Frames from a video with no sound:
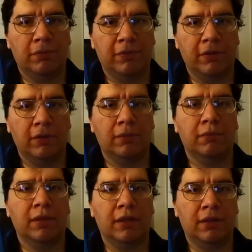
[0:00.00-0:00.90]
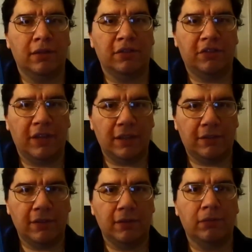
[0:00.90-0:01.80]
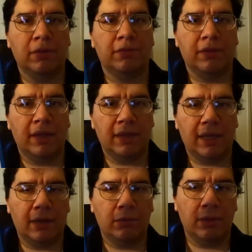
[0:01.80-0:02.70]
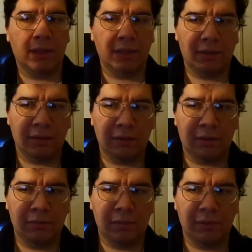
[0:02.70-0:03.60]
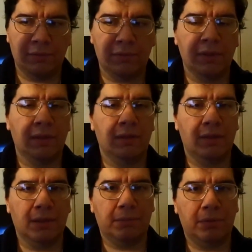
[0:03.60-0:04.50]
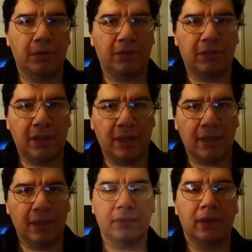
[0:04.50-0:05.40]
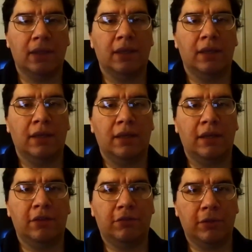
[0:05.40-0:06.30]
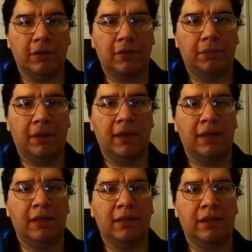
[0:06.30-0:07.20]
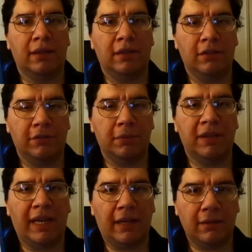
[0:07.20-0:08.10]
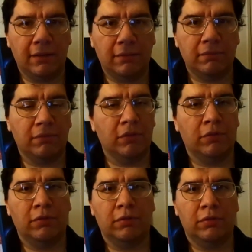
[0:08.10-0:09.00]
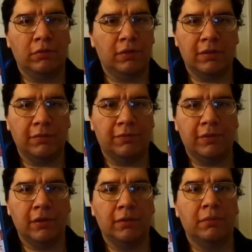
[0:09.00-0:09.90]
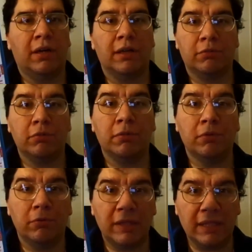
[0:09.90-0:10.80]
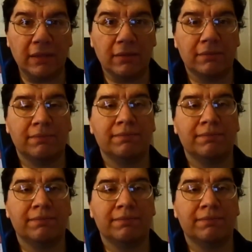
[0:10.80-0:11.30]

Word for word: the film Ella Enchanted with Anne Hathaway, along with Nick Pustay, and it's directed by Elizabeth Allen, who did the film Aquamarine.